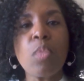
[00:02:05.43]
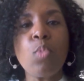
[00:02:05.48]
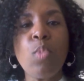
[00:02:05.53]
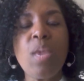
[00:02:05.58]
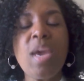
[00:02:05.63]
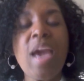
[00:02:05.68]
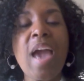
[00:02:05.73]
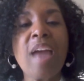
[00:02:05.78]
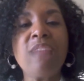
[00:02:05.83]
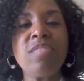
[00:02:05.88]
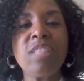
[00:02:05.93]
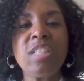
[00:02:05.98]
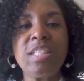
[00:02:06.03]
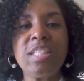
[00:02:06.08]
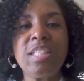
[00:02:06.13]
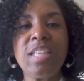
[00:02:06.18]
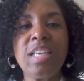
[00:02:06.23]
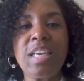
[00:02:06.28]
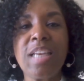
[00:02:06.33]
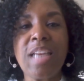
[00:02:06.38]
We have to
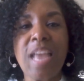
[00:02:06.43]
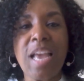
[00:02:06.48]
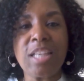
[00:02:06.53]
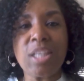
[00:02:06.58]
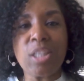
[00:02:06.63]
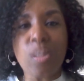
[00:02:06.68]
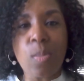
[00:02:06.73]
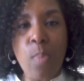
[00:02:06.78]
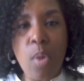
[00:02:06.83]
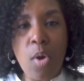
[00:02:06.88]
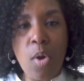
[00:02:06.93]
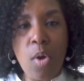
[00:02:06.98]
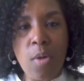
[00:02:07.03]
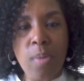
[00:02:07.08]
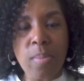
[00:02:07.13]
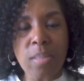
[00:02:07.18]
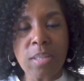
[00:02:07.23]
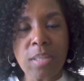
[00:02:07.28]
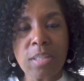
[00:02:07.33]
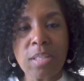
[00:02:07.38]
see it as a
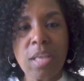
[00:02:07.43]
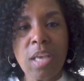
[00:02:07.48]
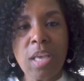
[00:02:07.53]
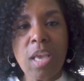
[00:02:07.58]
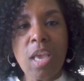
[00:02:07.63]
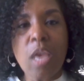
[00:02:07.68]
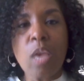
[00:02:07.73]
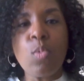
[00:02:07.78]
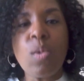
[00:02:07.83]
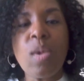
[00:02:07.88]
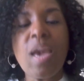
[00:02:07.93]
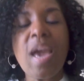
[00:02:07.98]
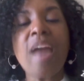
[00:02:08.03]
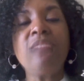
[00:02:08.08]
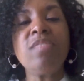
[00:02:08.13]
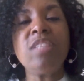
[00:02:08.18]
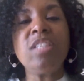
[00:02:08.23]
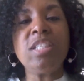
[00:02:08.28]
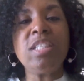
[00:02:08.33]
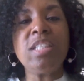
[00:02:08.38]
purpose. We
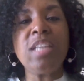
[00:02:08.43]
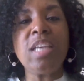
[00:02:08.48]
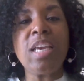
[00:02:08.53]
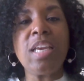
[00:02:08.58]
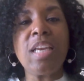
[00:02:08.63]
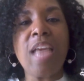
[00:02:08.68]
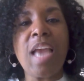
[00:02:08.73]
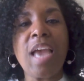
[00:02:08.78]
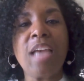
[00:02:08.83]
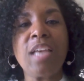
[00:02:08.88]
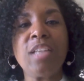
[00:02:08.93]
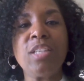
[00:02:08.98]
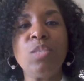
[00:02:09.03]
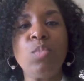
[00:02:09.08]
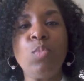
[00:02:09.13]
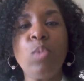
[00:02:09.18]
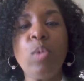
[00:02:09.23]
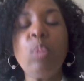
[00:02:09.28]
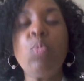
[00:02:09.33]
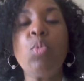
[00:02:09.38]
have to see it as
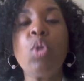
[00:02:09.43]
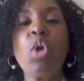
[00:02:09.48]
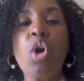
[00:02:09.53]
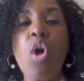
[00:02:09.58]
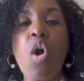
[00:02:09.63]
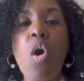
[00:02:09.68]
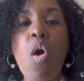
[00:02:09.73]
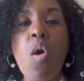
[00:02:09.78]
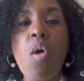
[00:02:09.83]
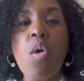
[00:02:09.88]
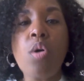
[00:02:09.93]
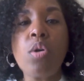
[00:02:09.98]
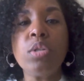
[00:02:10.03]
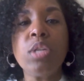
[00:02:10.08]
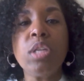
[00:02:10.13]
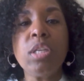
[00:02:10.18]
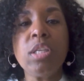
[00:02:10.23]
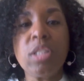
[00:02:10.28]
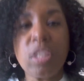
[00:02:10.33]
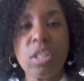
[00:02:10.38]
we were
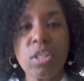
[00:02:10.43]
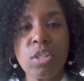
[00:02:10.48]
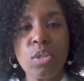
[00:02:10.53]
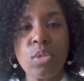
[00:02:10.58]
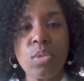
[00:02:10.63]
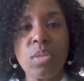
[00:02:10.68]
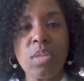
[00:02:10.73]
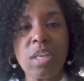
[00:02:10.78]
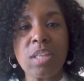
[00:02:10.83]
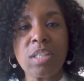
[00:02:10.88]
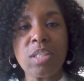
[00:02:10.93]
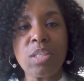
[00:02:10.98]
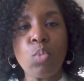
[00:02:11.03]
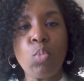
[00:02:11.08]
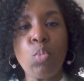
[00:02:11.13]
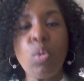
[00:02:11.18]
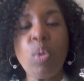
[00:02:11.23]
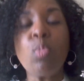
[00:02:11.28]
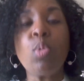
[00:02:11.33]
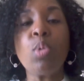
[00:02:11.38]
called to do this.
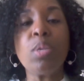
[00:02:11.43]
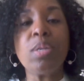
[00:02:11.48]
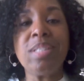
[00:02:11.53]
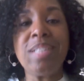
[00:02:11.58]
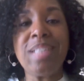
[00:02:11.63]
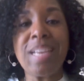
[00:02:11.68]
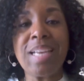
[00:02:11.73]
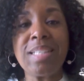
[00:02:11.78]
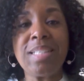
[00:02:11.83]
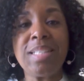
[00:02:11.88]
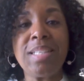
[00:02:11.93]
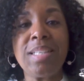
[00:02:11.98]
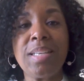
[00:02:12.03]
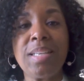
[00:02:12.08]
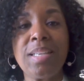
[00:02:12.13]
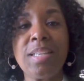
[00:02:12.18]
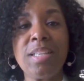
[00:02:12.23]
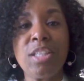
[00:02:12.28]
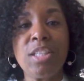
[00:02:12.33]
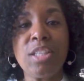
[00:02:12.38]
We were
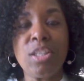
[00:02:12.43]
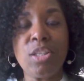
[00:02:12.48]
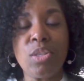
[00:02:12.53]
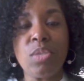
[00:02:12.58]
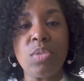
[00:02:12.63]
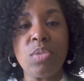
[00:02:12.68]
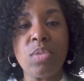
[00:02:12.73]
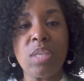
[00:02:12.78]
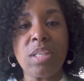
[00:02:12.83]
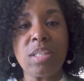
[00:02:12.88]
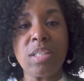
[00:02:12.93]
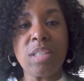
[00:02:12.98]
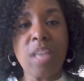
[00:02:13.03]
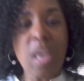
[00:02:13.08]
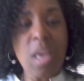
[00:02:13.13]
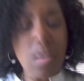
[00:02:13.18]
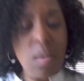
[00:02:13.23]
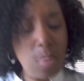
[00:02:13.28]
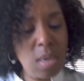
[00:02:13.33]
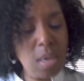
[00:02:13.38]
destined to do this.
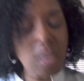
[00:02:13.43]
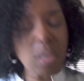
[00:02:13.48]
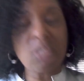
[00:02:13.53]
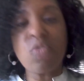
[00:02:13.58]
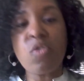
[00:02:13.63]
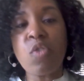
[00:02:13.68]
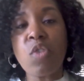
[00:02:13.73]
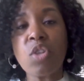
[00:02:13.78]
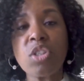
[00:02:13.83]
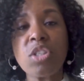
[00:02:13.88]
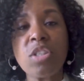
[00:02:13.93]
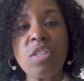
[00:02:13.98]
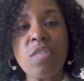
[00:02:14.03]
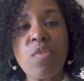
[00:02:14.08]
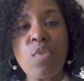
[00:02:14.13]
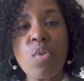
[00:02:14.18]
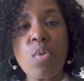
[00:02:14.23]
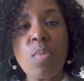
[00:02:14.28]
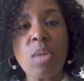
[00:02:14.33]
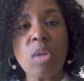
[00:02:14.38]
Because first and
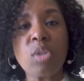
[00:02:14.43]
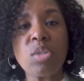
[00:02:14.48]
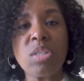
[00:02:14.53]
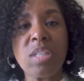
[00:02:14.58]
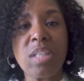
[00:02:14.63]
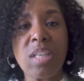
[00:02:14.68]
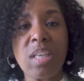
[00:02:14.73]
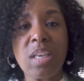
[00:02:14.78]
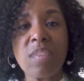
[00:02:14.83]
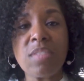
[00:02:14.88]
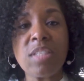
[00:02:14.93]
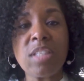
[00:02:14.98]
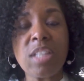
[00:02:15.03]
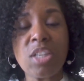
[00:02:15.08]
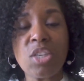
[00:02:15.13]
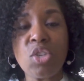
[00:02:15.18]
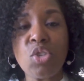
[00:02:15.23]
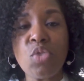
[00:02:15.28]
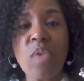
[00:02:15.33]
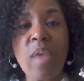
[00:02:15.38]
foremost, the gifts
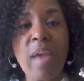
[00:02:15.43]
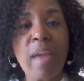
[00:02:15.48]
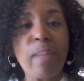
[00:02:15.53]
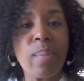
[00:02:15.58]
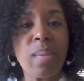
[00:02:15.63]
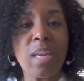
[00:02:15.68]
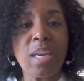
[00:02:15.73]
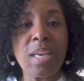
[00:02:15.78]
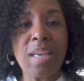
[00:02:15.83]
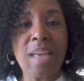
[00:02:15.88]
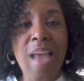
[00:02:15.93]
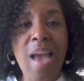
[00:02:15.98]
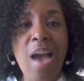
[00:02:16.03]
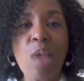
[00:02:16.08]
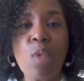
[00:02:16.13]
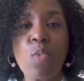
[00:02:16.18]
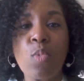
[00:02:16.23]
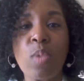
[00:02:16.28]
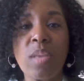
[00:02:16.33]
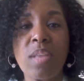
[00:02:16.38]
that you have been
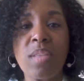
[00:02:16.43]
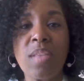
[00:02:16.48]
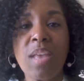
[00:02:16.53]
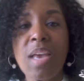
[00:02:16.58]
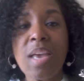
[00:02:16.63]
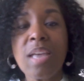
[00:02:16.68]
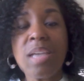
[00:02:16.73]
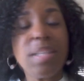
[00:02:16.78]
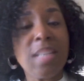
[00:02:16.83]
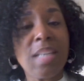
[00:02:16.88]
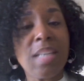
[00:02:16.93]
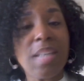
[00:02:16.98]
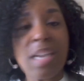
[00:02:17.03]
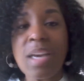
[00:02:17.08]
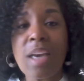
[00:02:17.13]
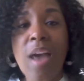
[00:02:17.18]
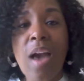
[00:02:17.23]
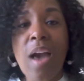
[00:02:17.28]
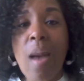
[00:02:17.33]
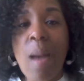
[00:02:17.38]
endowed with
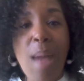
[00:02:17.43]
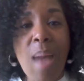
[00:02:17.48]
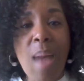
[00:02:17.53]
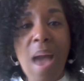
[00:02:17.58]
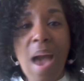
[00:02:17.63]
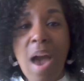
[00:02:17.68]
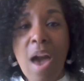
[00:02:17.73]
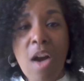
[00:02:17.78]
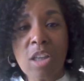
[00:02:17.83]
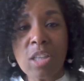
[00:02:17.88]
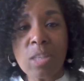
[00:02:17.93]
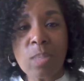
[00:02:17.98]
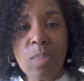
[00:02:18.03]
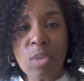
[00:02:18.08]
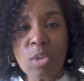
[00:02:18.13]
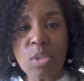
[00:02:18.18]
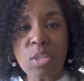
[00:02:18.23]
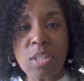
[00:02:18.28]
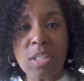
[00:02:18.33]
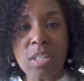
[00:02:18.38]
didn't come by
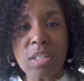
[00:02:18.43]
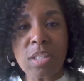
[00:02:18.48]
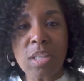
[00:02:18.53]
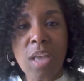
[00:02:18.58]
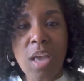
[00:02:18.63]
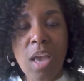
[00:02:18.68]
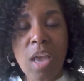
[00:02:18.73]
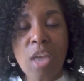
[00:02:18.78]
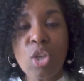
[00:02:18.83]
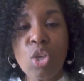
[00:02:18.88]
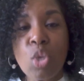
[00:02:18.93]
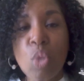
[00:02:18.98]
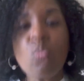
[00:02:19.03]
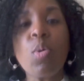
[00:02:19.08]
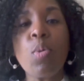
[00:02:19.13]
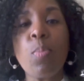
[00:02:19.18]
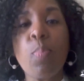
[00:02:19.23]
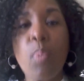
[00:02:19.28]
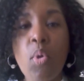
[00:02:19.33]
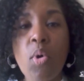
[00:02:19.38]
osmosis. You
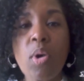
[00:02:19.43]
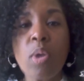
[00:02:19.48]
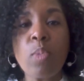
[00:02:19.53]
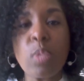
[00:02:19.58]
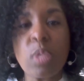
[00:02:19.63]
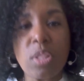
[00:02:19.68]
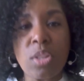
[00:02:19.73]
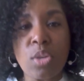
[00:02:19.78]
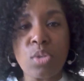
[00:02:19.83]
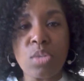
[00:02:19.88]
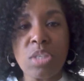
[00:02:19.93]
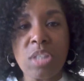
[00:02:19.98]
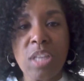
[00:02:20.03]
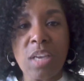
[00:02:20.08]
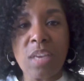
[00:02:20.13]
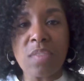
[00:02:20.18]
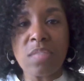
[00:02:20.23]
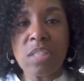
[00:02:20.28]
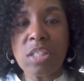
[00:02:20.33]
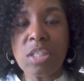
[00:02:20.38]
were born with those
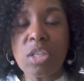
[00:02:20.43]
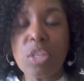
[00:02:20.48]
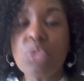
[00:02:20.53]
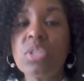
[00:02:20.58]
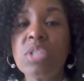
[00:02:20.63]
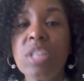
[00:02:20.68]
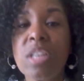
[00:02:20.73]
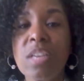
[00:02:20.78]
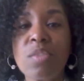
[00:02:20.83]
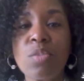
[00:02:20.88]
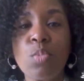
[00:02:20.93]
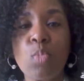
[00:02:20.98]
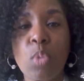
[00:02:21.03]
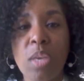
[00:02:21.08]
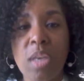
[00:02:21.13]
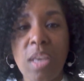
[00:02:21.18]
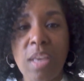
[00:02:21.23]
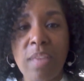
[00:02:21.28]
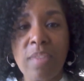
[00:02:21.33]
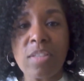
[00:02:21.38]
gifts. Those gifts
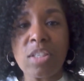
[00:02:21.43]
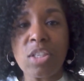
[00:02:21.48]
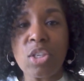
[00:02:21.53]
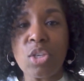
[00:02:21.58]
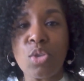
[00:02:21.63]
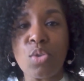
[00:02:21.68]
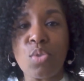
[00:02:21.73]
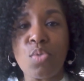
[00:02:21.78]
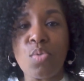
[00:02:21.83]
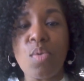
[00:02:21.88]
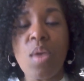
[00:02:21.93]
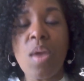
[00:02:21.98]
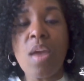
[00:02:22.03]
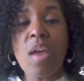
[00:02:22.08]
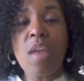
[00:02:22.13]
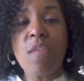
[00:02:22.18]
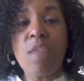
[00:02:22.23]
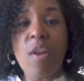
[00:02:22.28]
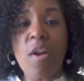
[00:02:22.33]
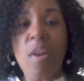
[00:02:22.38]
were given to you
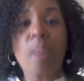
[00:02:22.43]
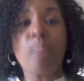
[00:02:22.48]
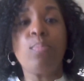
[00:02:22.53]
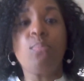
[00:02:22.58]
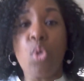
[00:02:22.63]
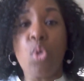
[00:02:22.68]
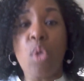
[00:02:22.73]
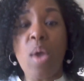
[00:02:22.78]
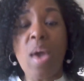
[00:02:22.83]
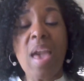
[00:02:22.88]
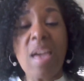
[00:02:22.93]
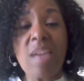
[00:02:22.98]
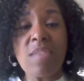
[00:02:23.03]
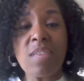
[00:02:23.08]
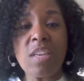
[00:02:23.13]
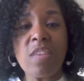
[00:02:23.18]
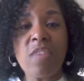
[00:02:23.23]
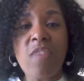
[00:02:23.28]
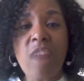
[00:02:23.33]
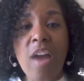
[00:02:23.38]
from your
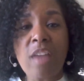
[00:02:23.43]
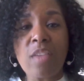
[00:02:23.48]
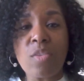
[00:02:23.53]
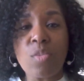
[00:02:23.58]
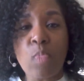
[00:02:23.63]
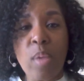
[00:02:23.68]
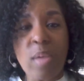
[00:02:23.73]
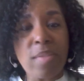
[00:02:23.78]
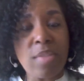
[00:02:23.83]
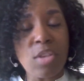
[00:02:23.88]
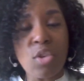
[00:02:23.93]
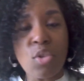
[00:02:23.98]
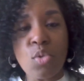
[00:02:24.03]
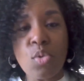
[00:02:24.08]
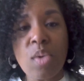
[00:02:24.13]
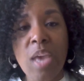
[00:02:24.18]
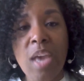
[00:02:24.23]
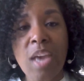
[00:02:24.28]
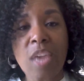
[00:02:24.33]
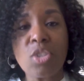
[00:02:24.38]
Heavenly Father, whether
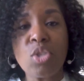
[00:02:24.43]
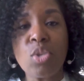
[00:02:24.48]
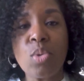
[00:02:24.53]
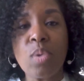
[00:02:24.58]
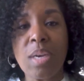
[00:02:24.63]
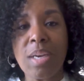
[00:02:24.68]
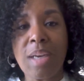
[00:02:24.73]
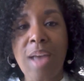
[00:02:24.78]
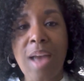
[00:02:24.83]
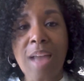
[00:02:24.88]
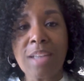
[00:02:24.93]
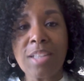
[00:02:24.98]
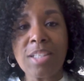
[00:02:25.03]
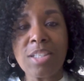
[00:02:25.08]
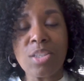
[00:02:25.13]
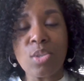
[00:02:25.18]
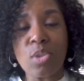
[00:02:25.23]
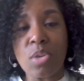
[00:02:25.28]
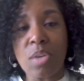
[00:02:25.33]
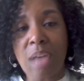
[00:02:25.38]
you care to
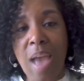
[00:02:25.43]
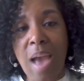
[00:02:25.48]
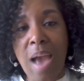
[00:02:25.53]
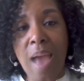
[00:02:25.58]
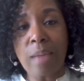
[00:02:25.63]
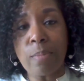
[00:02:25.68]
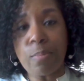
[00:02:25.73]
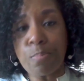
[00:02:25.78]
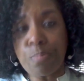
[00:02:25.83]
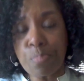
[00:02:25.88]
acknowledge it or not.